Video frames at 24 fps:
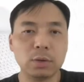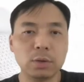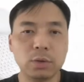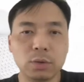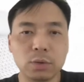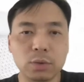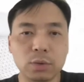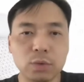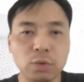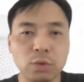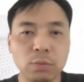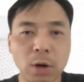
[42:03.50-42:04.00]

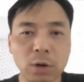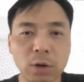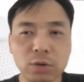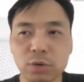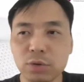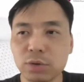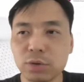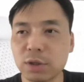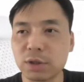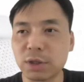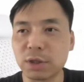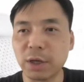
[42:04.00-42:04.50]
To model
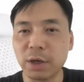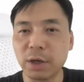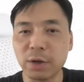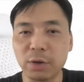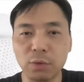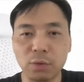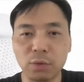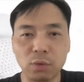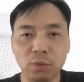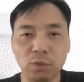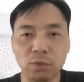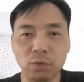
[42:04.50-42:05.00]
the
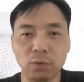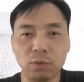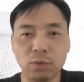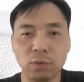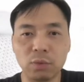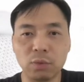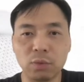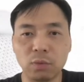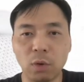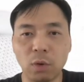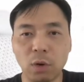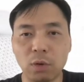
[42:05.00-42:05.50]
skill
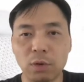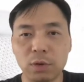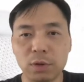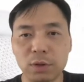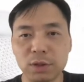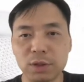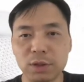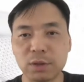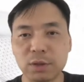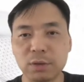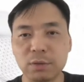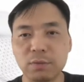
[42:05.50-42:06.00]

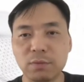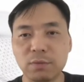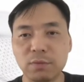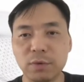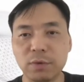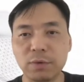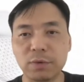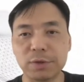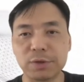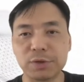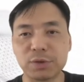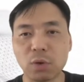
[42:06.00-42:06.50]
variance, we
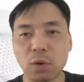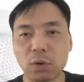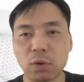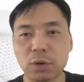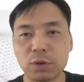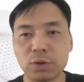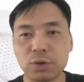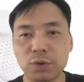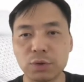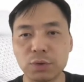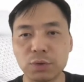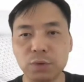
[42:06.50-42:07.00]
resort
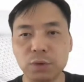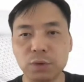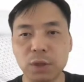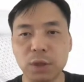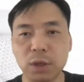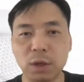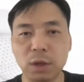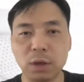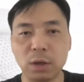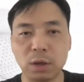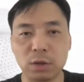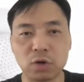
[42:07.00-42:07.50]
to
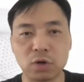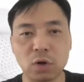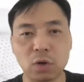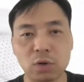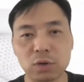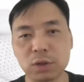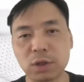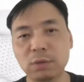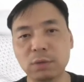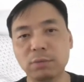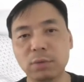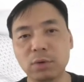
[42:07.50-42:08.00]
the across
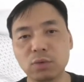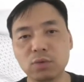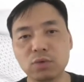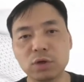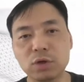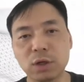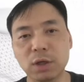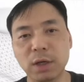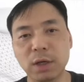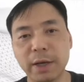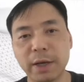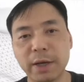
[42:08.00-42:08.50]

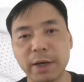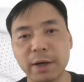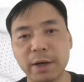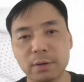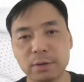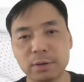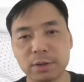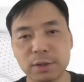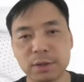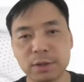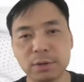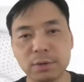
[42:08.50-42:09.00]
convolution
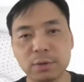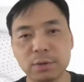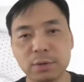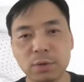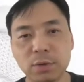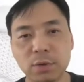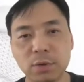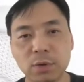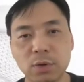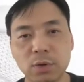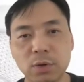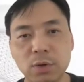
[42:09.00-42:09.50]
layers
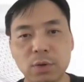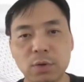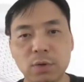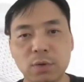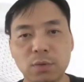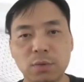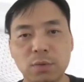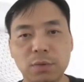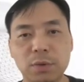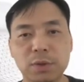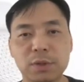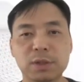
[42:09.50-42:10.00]

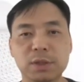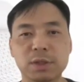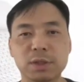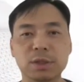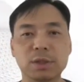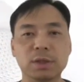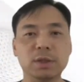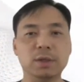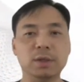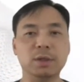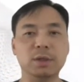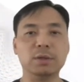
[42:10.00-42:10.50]
with
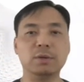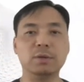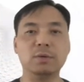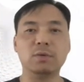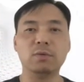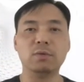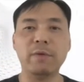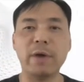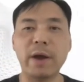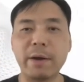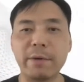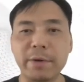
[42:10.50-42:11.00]

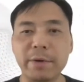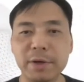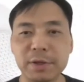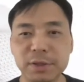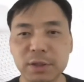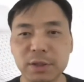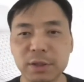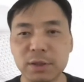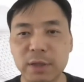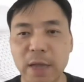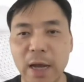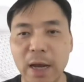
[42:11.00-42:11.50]
various
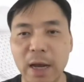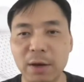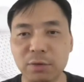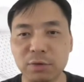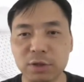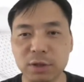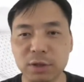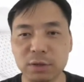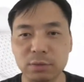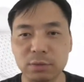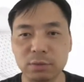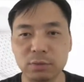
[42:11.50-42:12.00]

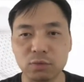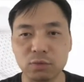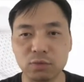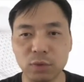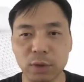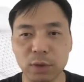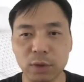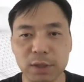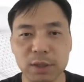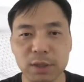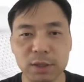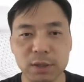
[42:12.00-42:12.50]
dilution
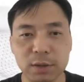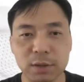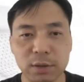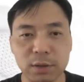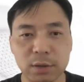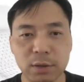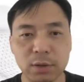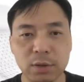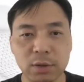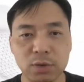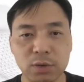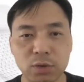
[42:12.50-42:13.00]
rates
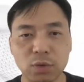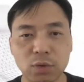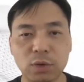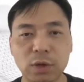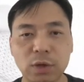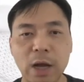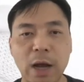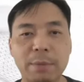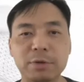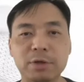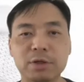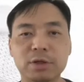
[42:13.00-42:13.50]
to
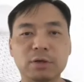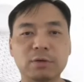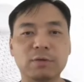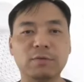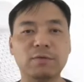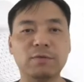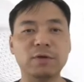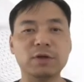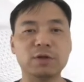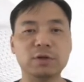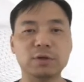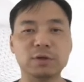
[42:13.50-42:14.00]
capture
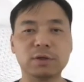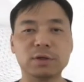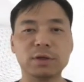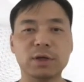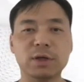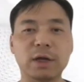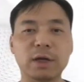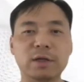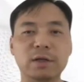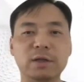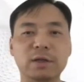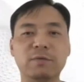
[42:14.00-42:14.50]
features
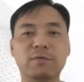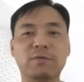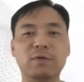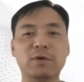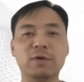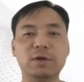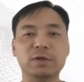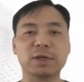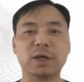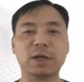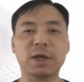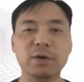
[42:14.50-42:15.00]
at
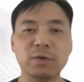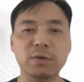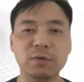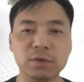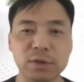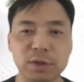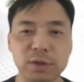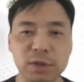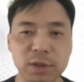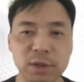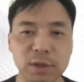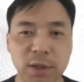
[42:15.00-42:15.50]
different
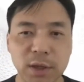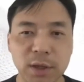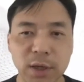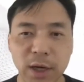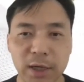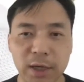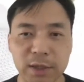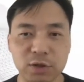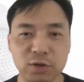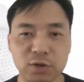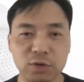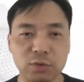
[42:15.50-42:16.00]
scales,
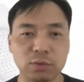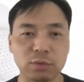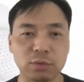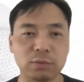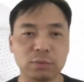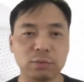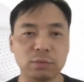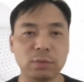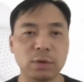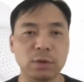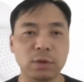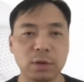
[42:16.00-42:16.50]
as
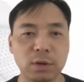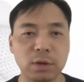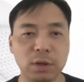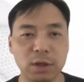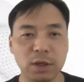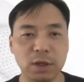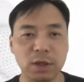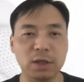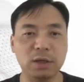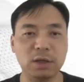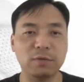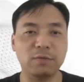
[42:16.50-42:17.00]
shown
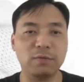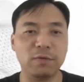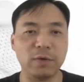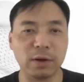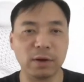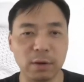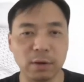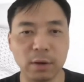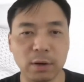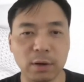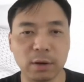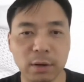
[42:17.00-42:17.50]
in the
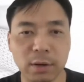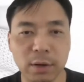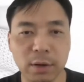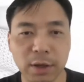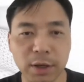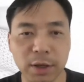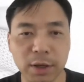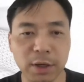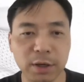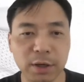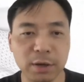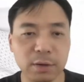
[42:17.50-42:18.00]
figure
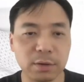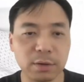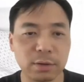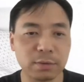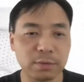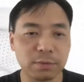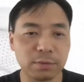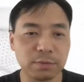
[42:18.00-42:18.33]
here.